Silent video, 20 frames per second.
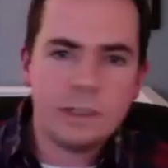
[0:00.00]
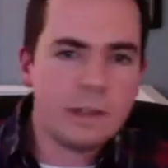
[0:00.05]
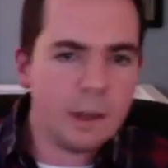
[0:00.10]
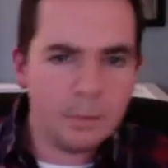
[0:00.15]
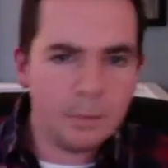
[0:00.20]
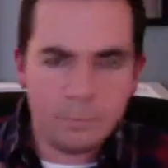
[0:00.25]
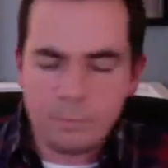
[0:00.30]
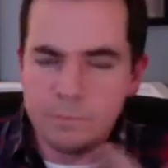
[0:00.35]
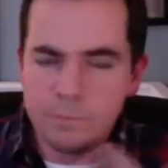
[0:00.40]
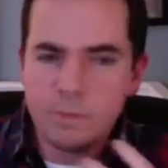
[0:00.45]

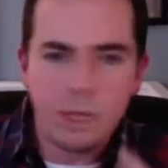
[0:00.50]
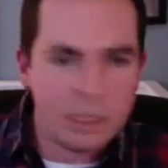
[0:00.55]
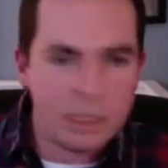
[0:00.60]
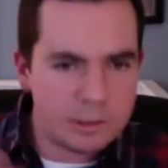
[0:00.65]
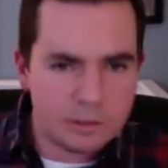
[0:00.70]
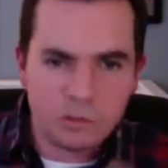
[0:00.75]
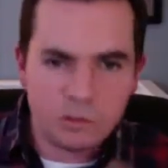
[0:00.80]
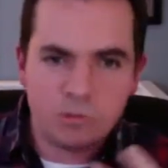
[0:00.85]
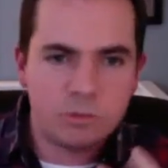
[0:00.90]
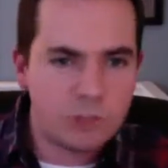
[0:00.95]

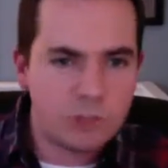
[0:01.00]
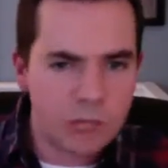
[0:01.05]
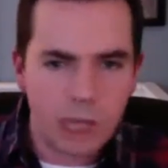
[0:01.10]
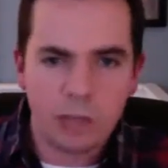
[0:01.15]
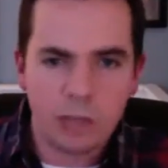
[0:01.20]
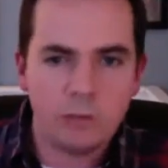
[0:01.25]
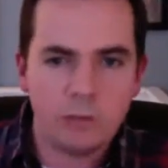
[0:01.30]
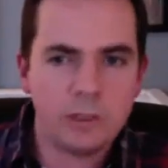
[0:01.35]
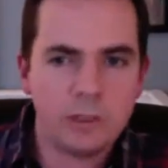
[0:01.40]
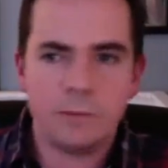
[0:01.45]
nice
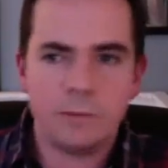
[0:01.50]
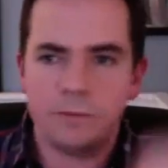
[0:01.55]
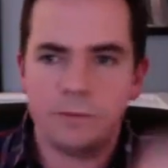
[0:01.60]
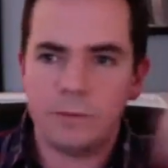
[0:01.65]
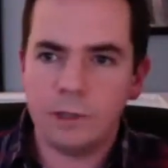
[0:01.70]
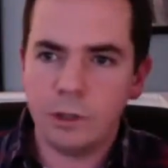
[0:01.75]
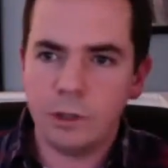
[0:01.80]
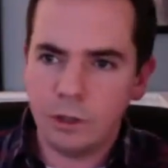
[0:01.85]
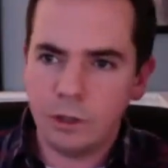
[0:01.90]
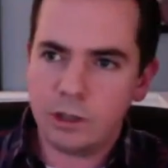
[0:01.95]
shallow depth of
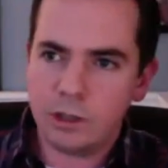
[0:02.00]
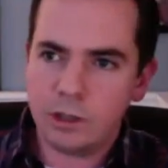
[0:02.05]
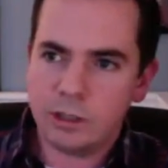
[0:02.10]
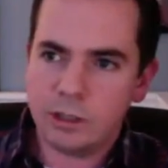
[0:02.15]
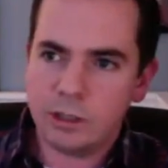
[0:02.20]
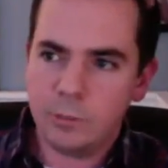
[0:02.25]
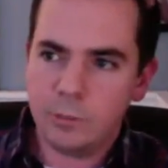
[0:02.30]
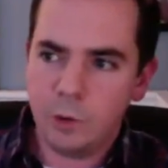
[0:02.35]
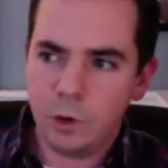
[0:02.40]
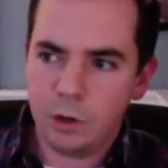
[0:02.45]
field look,
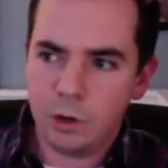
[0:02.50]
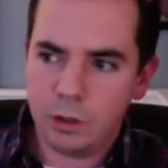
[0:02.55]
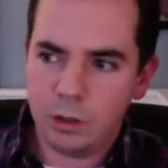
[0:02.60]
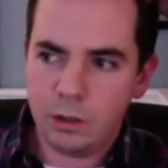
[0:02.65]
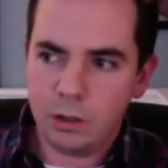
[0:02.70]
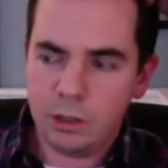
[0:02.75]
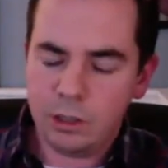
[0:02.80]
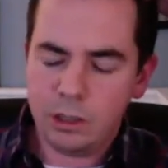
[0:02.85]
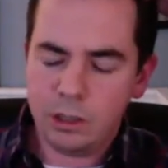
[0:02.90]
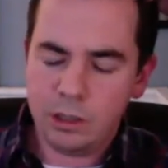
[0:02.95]
and
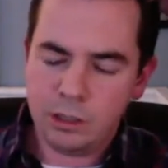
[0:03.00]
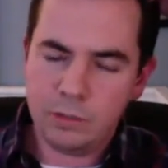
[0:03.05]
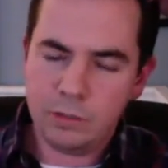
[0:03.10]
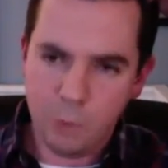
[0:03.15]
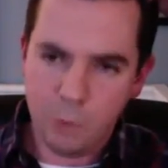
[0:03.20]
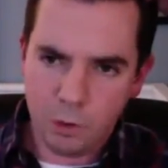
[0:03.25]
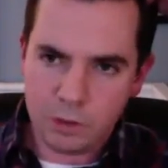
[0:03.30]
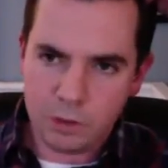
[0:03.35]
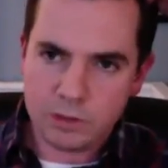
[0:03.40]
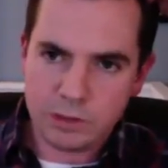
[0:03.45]
more
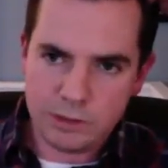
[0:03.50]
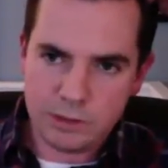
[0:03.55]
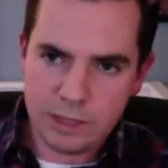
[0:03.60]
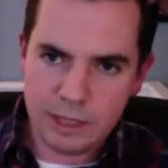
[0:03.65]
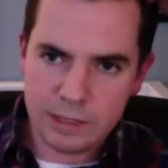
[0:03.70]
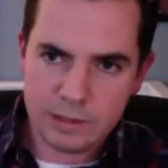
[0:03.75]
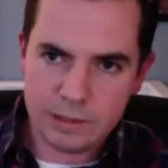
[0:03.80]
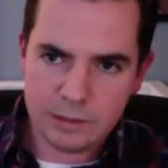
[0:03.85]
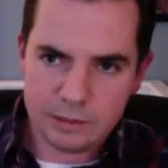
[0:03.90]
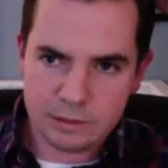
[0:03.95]
to
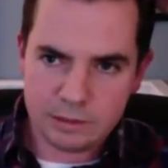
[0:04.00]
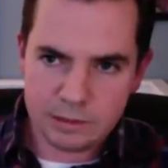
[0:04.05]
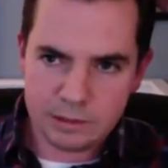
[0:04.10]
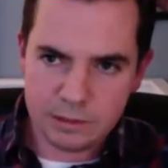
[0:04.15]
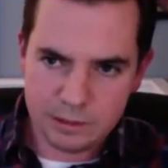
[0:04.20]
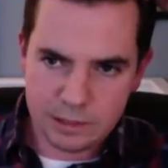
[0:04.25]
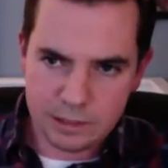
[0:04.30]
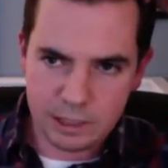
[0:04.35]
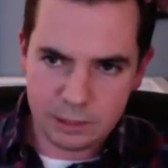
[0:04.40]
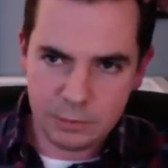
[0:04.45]

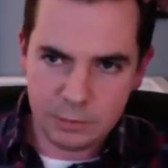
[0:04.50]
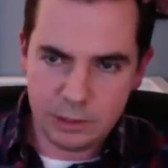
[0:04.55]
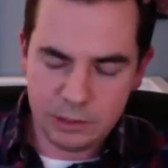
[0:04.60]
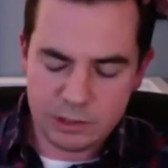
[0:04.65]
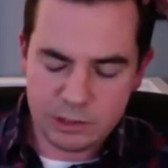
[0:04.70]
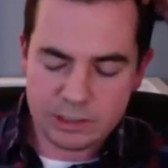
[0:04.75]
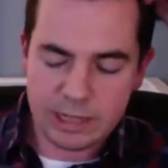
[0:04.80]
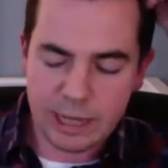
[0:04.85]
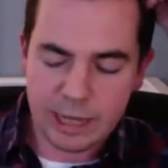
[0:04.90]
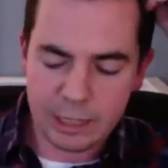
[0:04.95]
the documentary
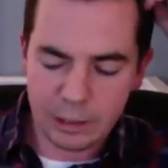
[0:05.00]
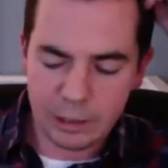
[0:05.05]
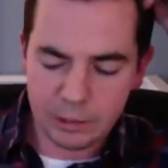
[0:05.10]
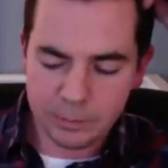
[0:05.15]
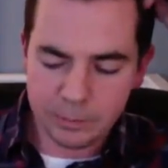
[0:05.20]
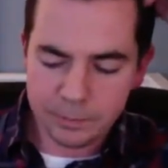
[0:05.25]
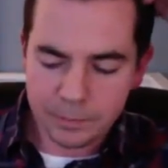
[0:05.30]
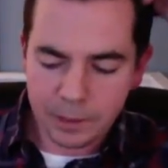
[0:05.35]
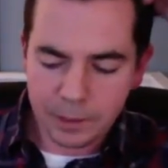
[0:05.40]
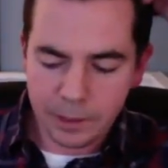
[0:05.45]

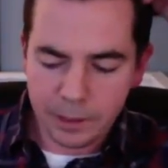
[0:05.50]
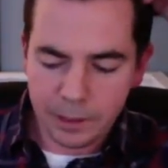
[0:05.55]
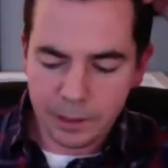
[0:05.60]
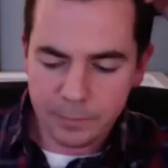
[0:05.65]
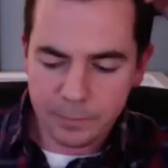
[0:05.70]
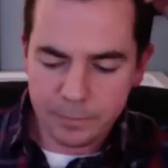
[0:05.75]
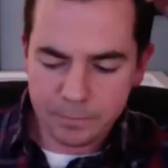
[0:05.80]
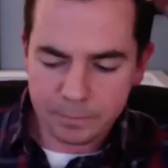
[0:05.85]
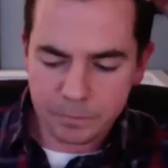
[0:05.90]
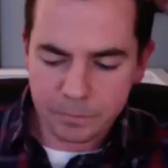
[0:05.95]
style.
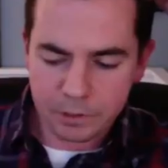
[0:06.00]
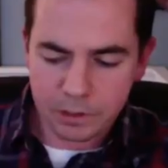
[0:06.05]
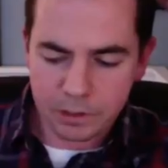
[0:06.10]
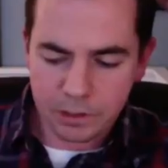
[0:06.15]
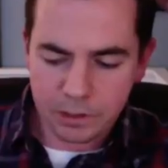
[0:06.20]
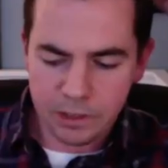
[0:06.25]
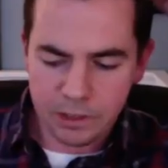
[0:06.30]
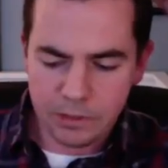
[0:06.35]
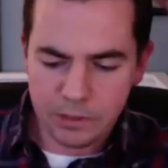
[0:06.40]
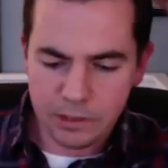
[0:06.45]
And
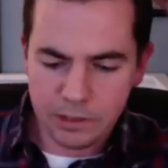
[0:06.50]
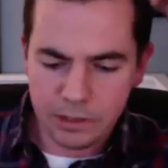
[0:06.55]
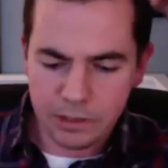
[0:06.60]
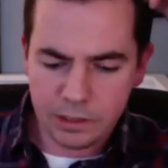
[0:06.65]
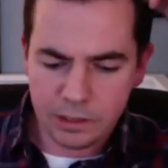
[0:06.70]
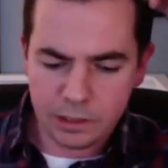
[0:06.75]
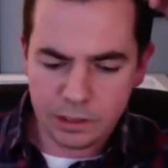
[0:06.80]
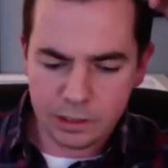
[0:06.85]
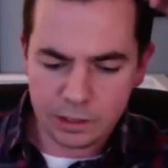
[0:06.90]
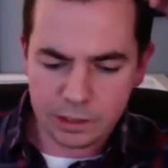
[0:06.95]

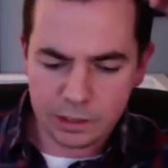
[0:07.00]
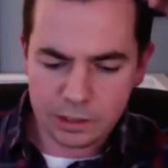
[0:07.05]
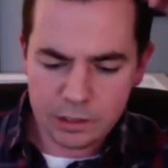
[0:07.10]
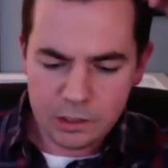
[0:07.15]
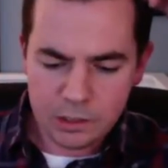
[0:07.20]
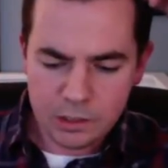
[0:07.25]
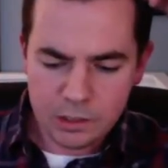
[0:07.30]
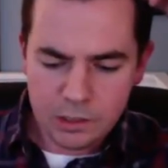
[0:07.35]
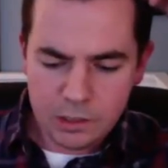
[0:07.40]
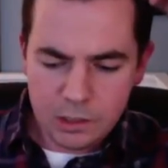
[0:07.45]
then
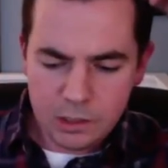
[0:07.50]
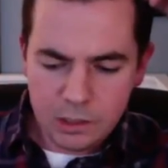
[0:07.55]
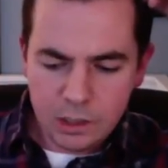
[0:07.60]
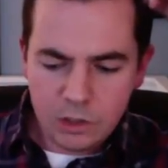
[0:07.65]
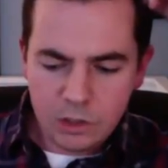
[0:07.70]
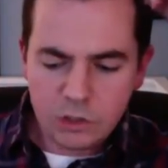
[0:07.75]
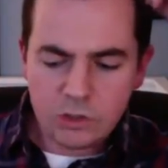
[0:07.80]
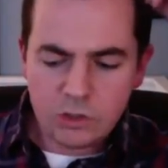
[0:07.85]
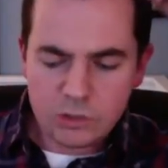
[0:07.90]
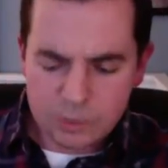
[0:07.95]

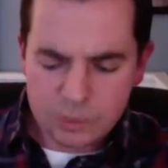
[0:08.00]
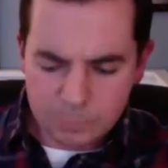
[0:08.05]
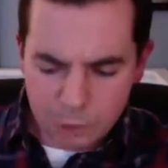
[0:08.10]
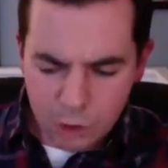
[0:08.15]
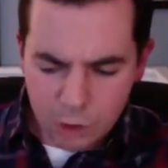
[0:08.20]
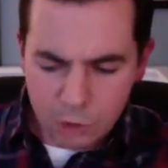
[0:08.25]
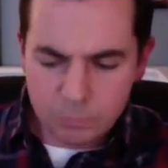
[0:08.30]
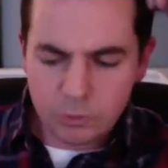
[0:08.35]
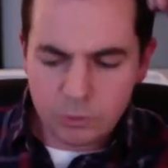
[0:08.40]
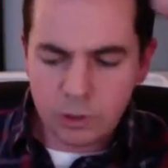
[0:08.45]
use some
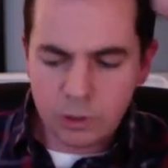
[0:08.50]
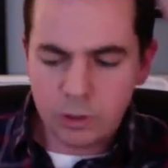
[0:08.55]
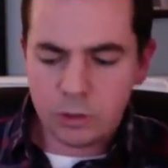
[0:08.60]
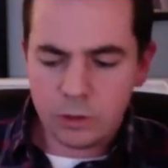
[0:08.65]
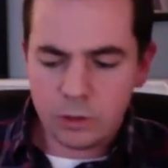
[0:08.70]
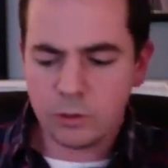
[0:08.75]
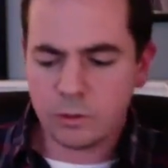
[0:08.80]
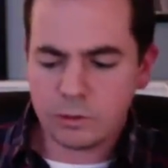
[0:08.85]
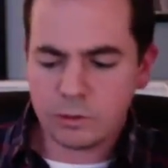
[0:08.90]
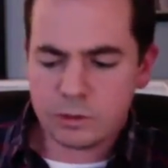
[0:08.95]

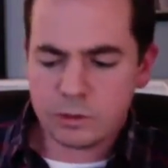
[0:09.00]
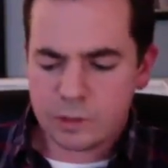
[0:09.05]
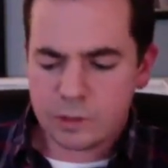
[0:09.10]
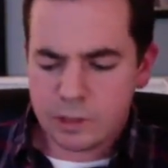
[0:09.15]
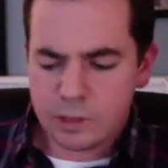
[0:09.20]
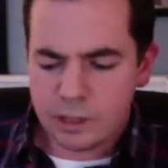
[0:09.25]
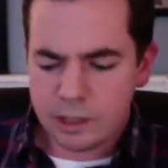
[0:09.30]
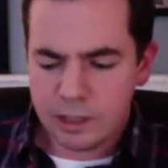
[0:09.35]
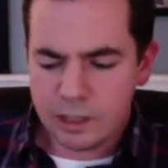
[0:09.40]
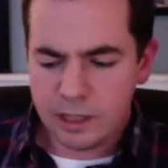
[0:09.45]
GoPros,
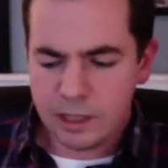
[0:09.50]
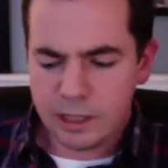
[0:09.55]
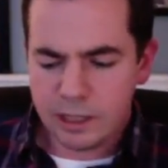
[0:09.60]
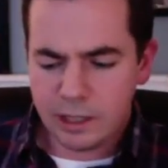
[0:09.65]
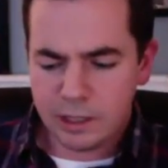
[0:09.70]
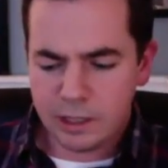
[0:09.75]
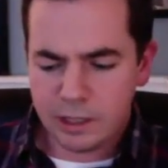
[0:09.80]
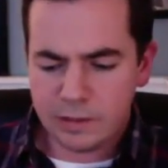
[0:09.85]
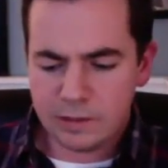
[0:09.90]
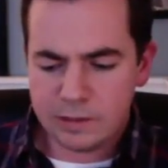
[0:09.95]

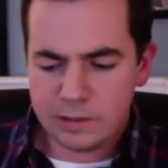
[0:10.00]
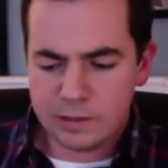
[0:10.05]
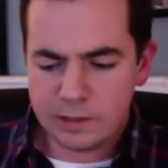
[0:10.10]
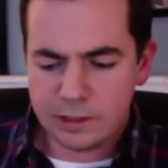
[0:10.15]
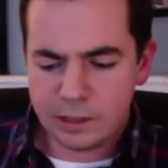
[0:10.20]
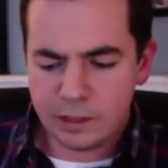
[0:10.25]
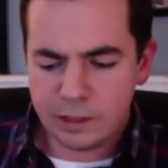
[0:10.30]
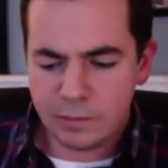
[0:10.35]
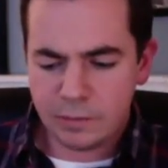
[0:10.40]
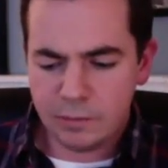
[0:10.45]
and
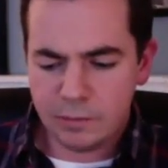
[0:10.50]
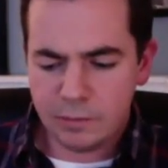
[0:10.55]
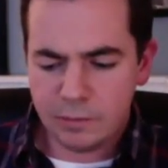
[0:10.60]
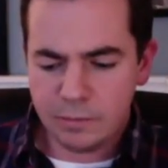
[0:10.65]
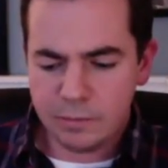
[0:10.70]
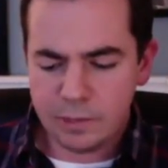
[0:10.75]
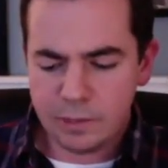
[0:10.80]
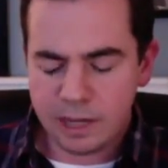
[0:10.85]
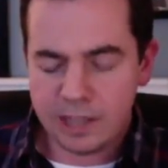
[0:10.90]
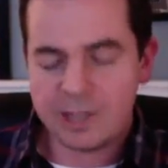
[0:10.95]

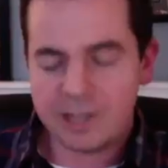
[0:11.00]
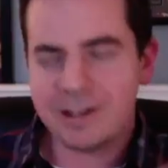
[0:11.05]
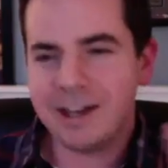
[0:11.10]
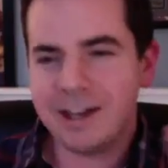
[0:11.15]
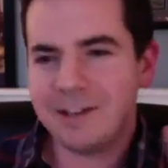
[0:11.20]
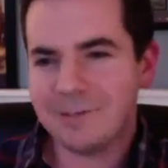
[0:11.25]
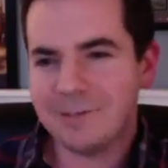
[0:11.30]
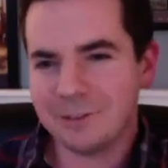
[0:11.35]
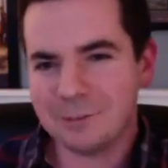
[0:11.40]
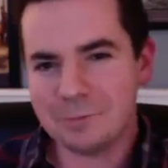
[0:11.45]
I
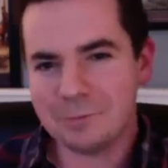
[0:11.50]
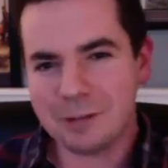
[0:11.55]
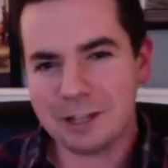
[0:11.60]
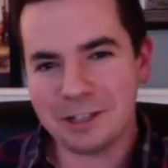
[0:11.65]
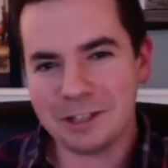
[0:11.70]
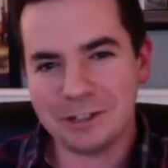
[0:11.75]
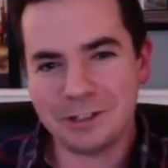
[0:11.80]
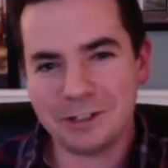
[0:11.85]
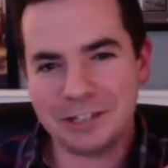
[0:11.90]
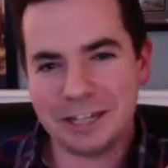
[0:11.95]
have my
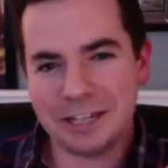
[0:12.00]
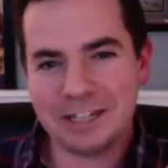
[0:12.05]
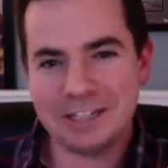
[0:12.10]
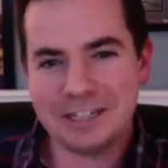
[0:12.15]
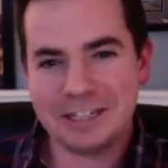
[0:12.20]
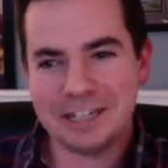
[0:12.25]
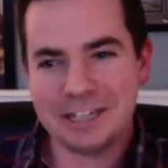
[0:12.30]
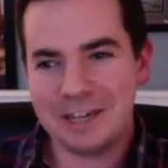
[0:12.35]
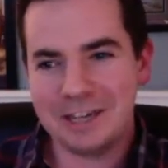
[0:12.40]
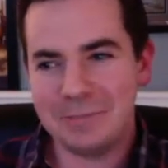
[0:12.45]
little handy
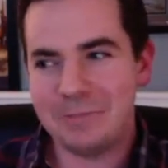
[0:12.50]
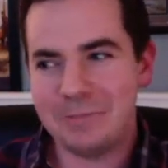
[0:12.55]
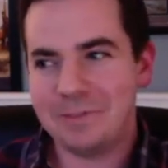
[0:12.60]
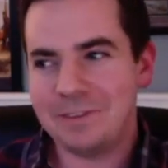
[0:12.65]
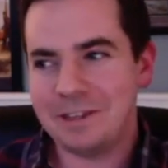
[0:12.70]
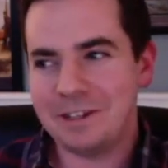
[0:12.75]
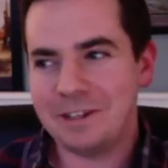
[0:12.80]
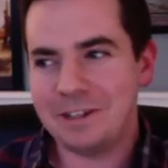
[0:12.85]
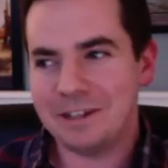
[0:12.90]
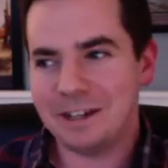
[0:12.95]
cam that